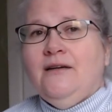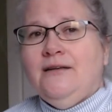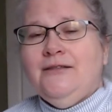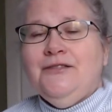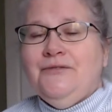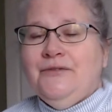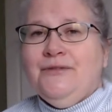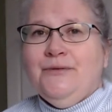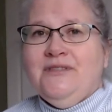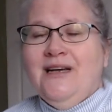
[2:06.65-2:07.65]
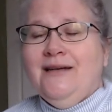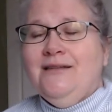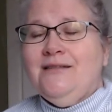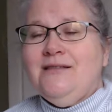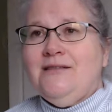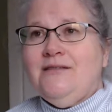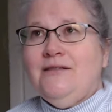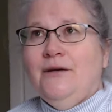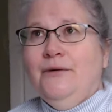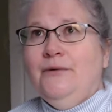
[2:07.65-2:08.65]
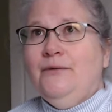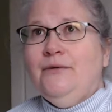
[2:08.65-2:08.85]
It just feels so sad, and it's so,